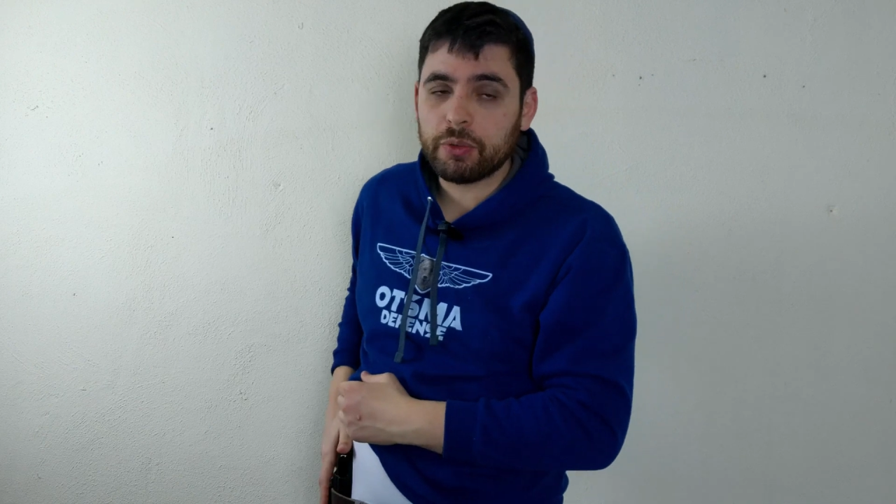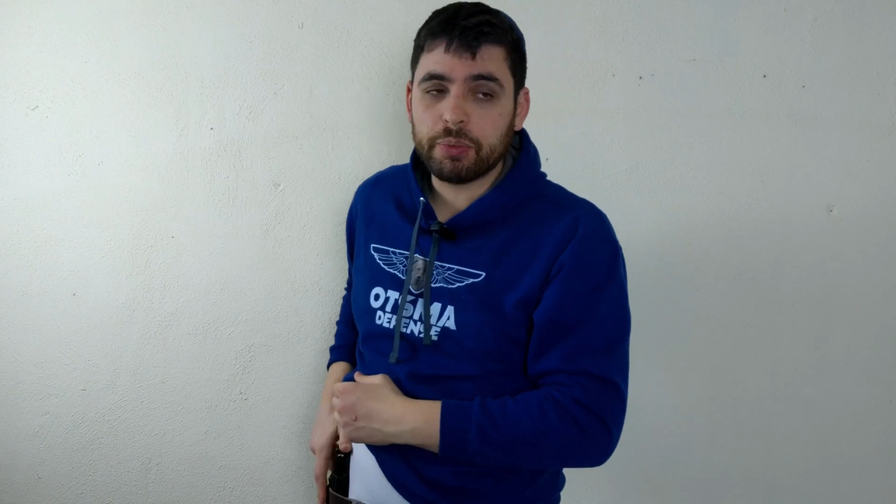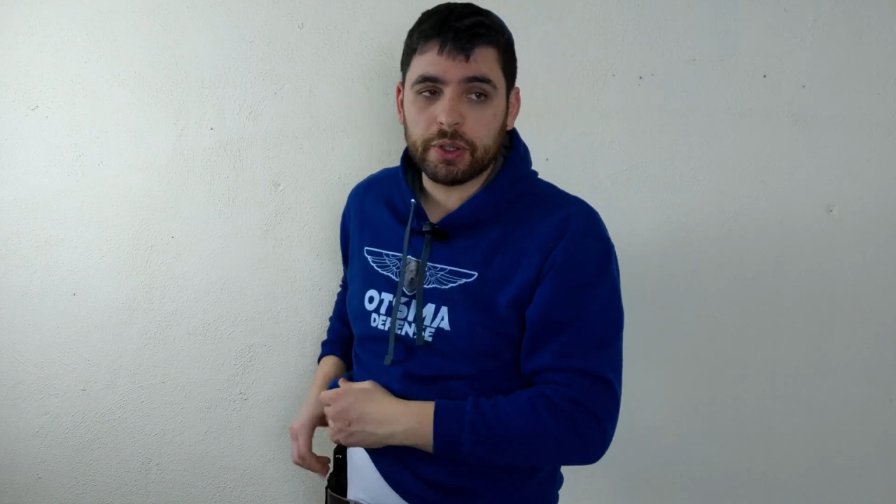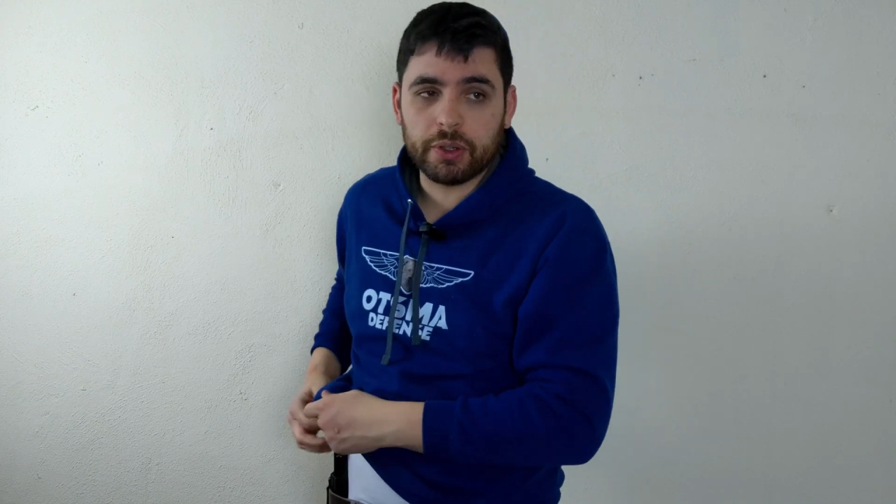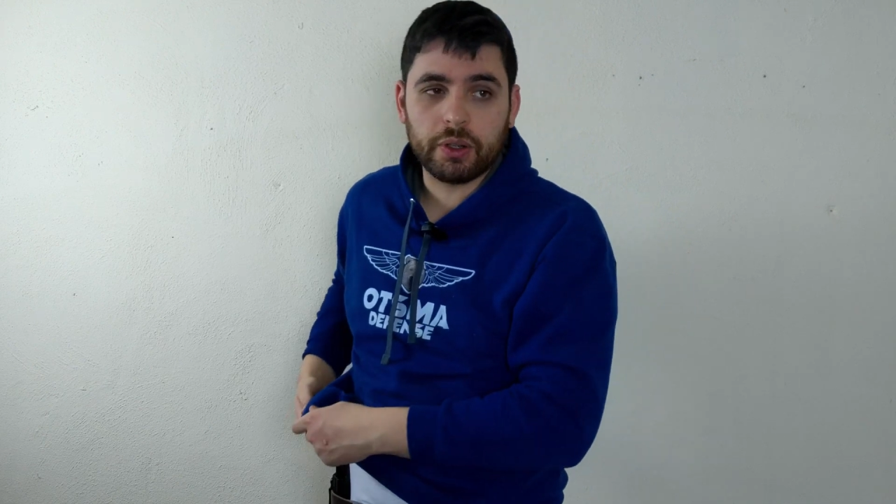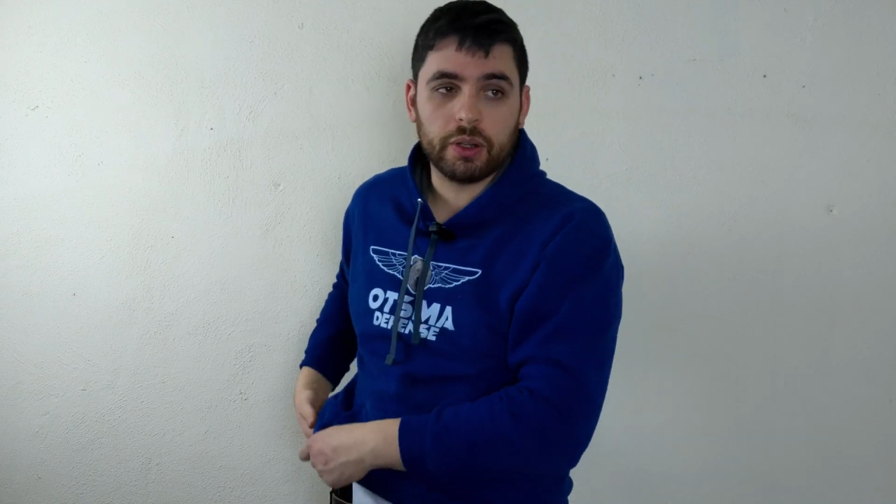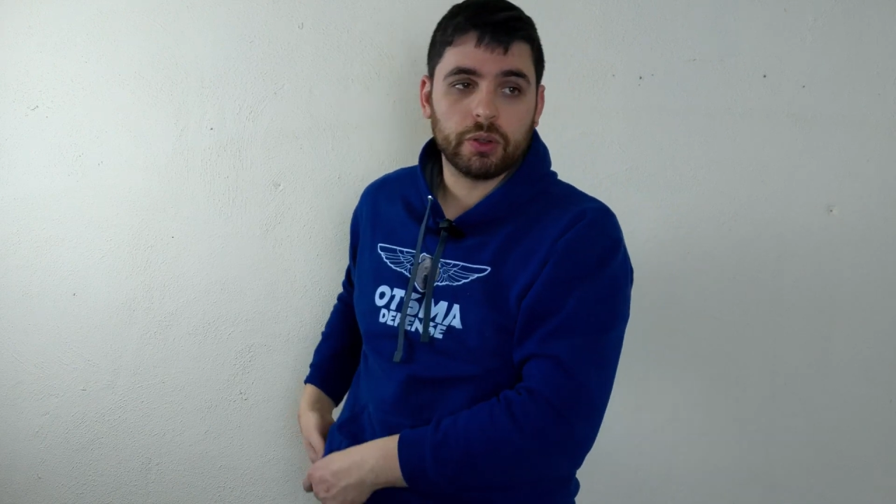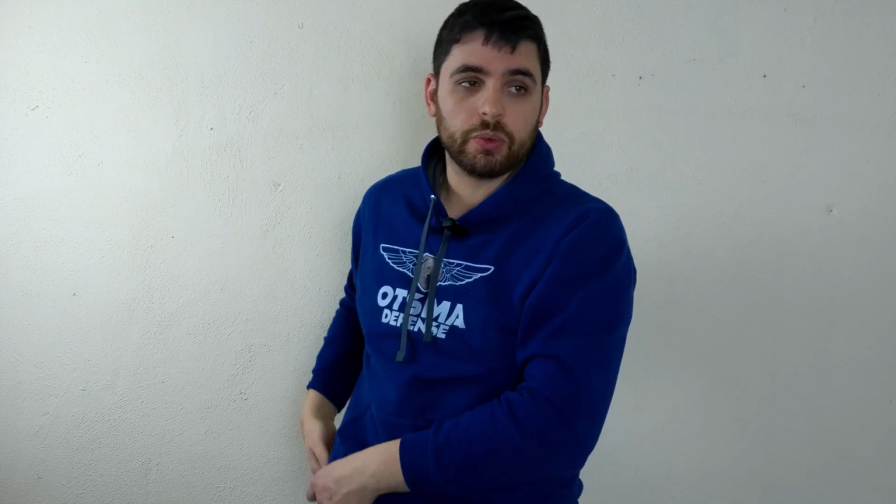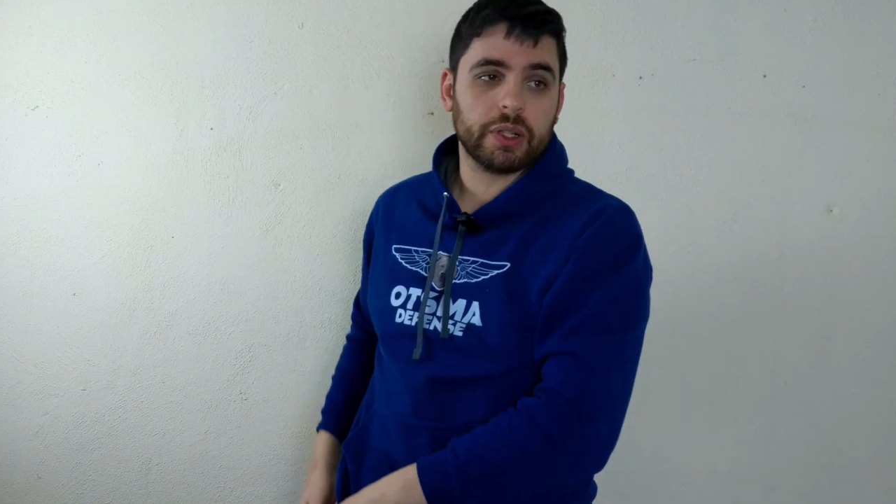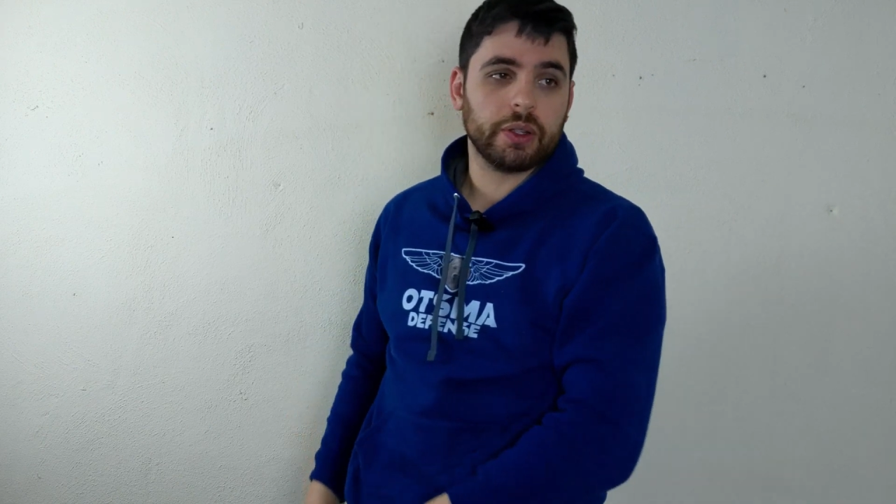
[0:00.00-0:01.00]
to put your gun
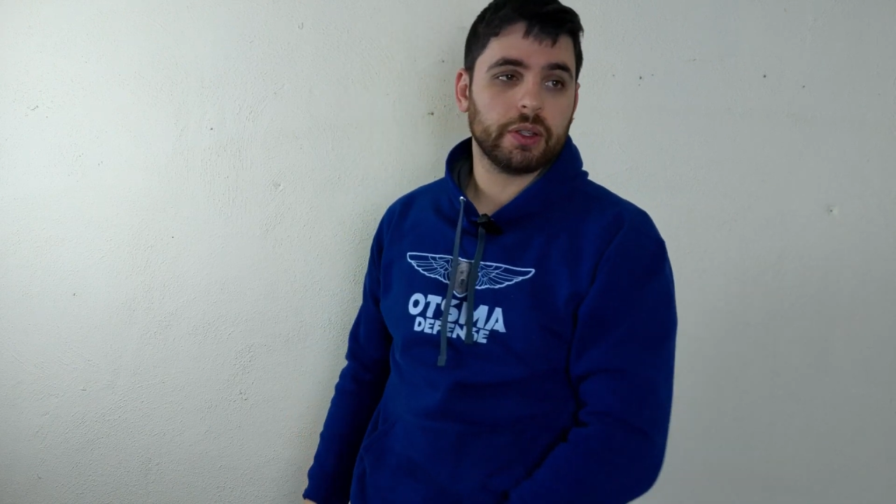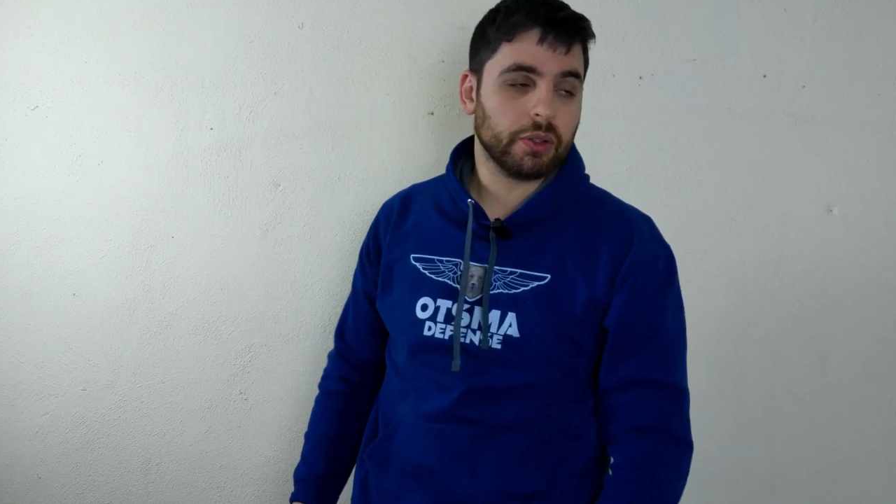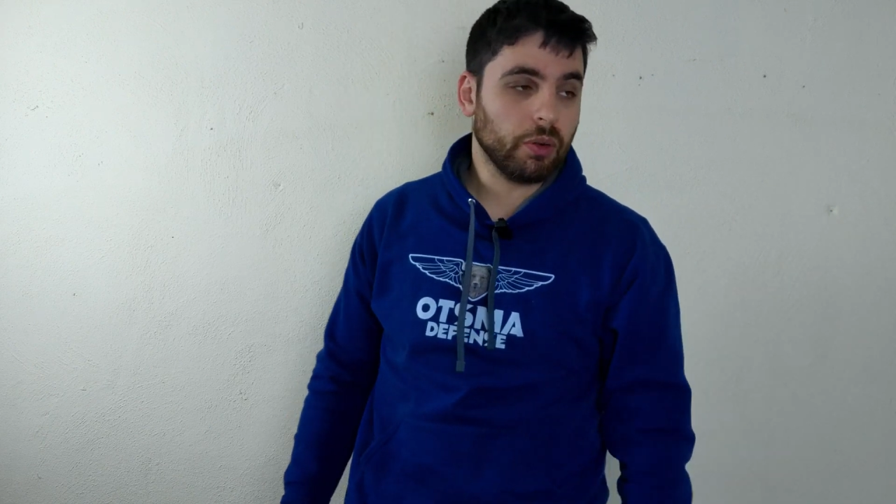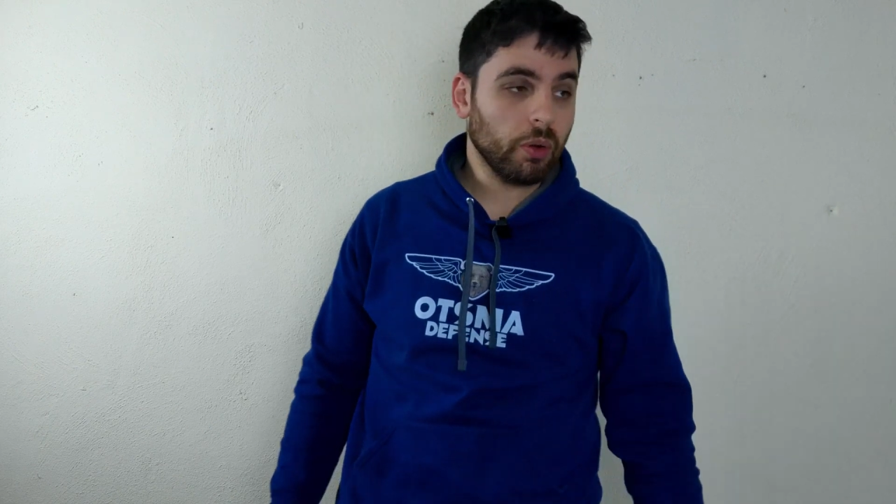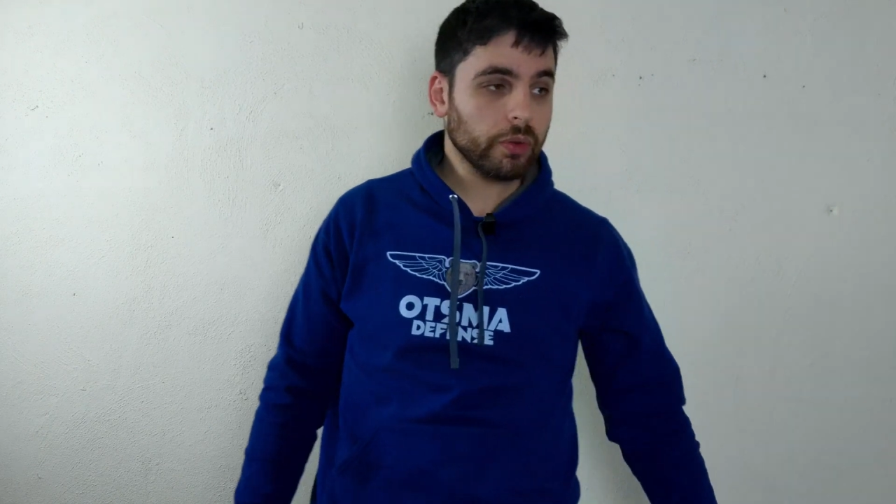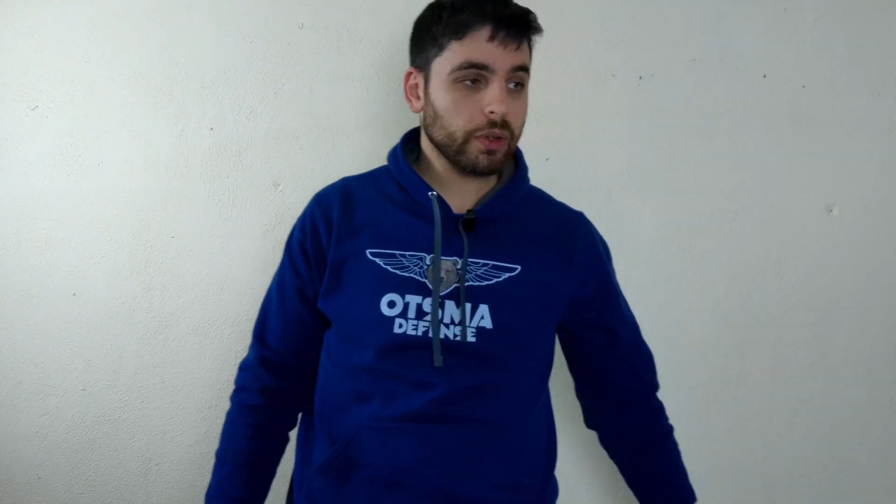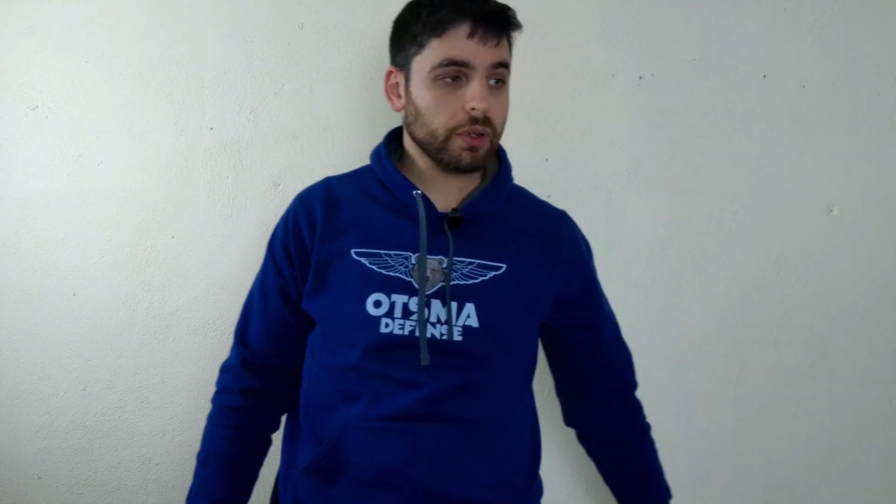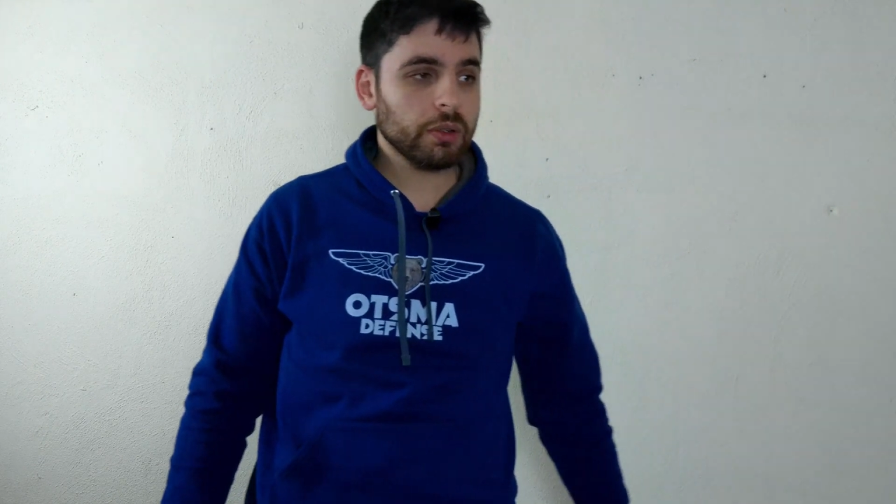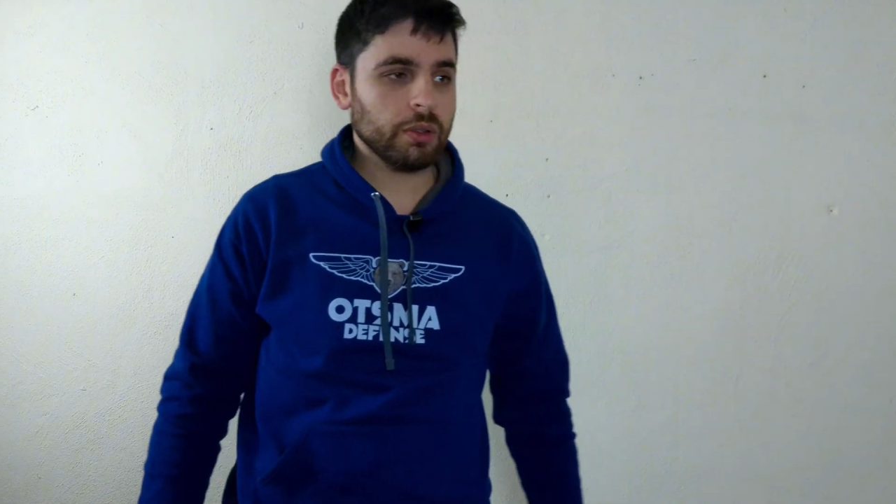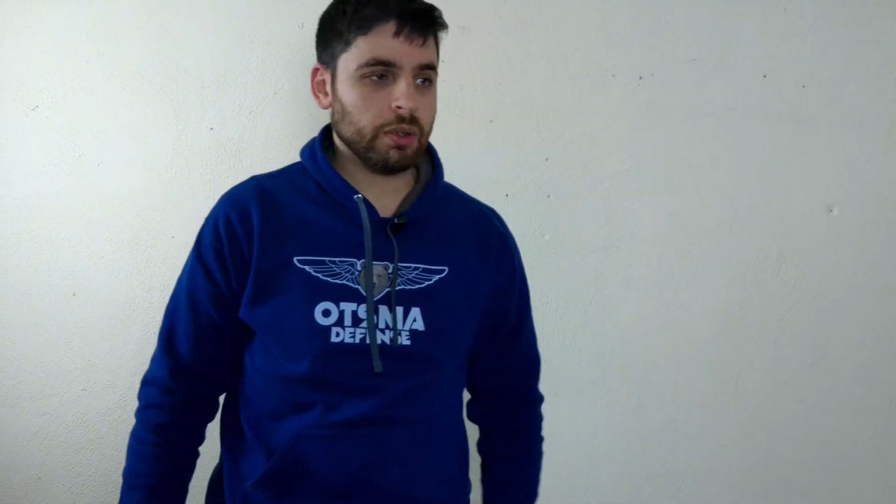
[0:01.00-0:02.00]
quickly into your holster.